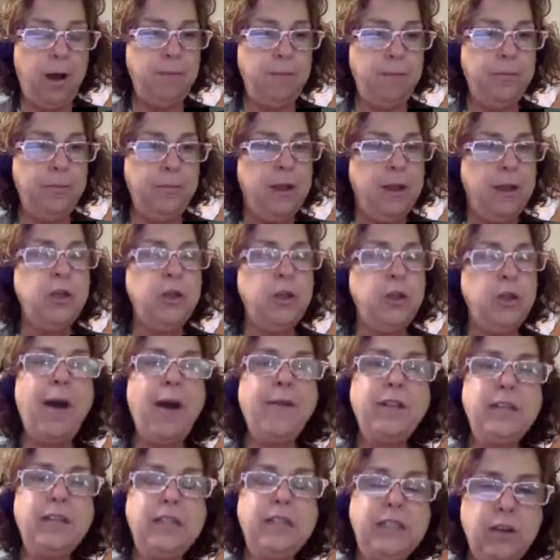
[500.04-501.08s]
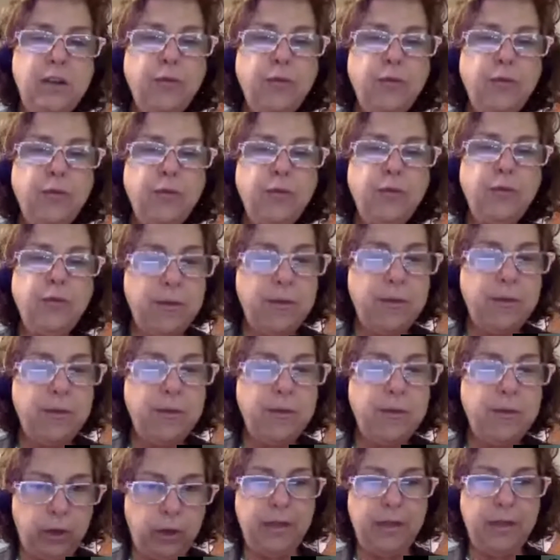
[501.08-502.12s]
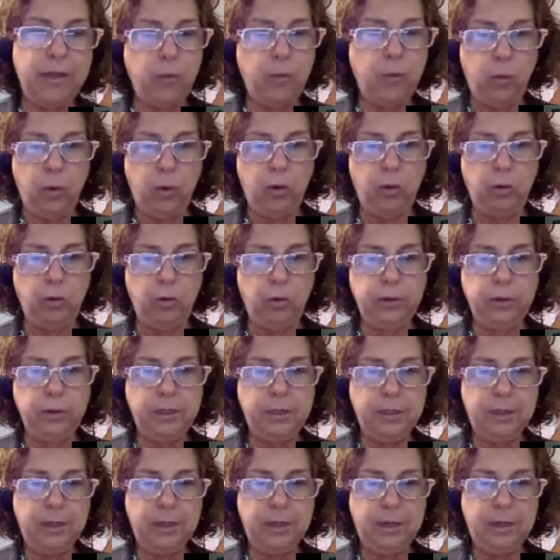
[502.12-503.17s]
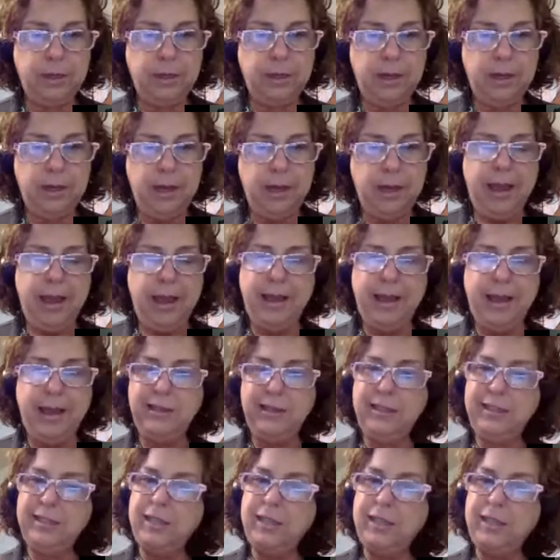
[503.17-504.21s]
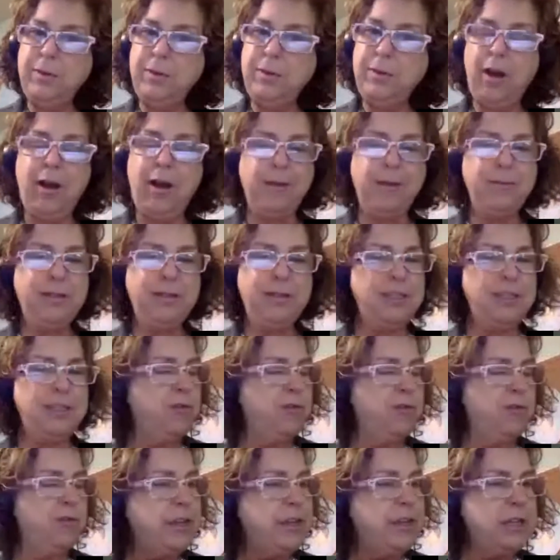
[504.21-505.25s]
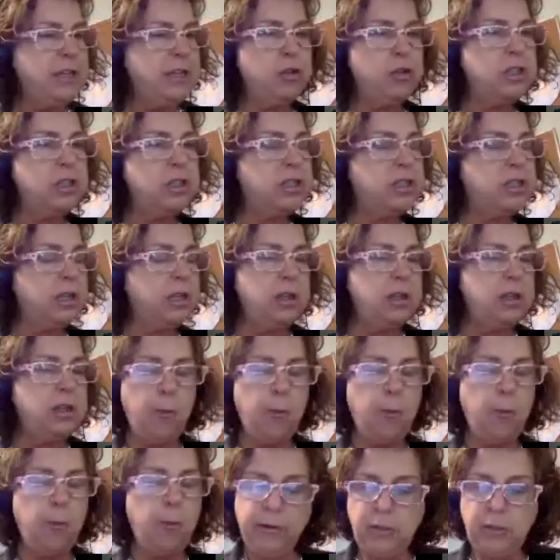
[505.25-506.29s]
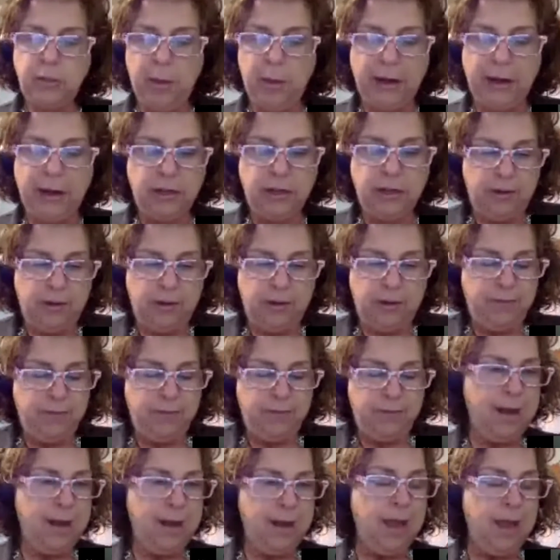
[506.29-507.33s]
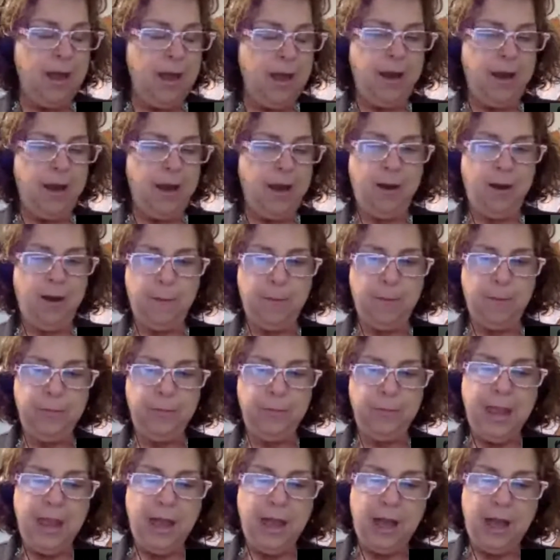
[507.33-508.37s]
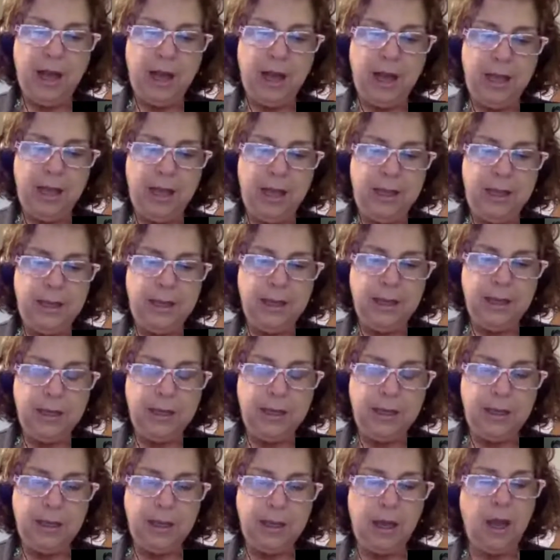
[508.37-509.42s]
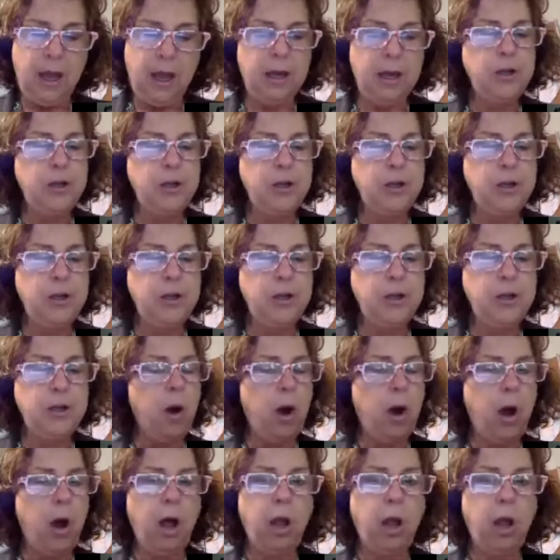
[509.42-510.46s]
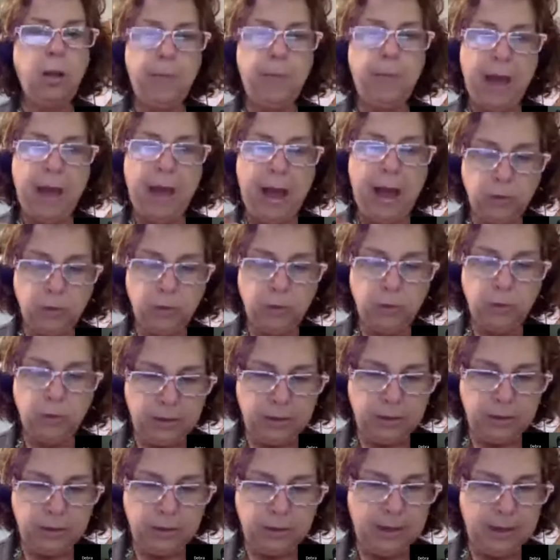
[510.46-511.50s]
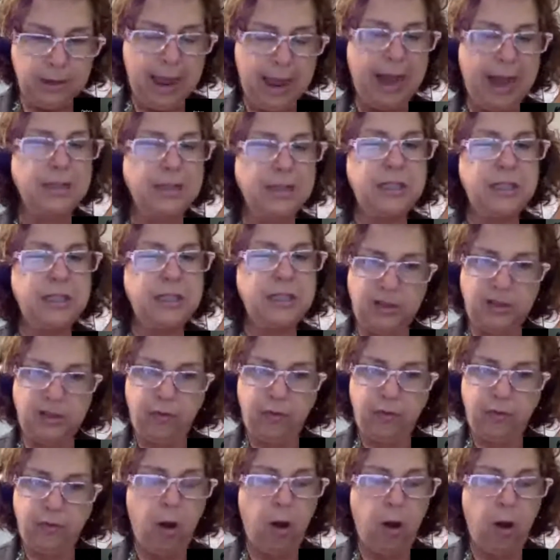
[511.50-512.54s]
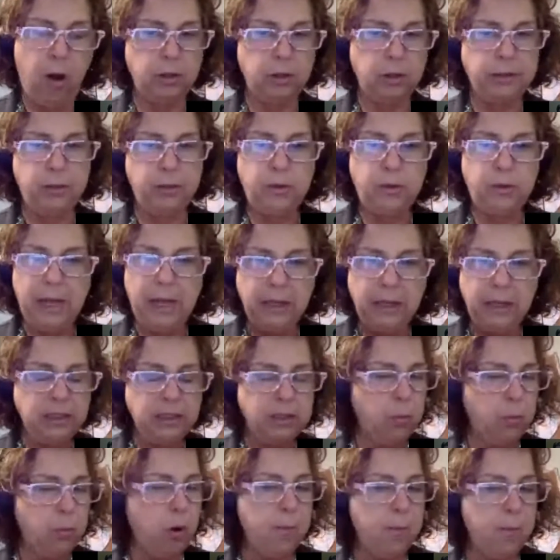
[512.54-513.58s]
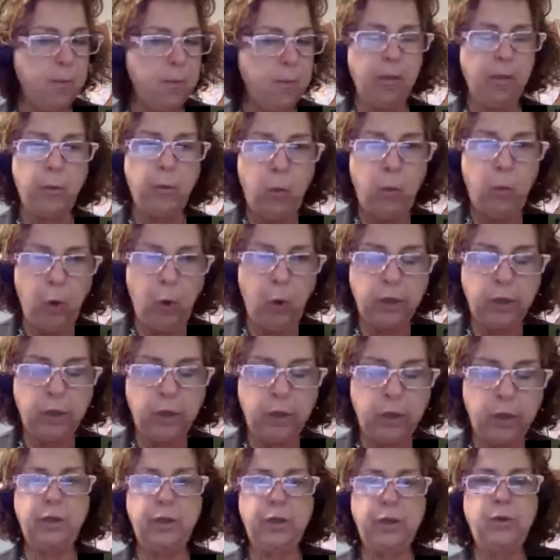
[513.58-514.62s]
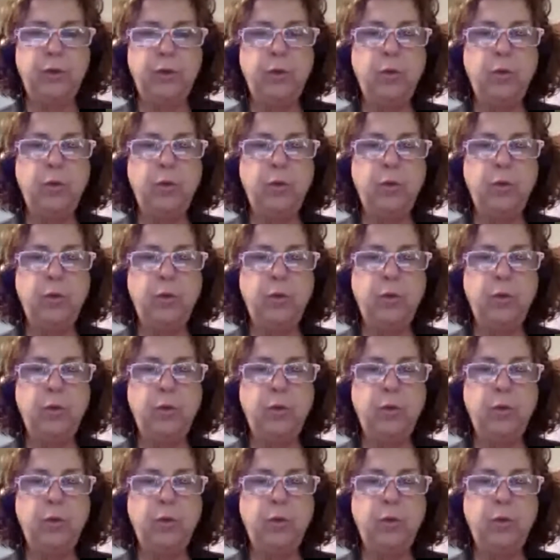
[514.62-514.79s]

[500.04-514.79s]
you have a different way of looking at the world. Sometimes it's very interesting, your perspective, and I know you're all about access for all. So tell us more about the work you do.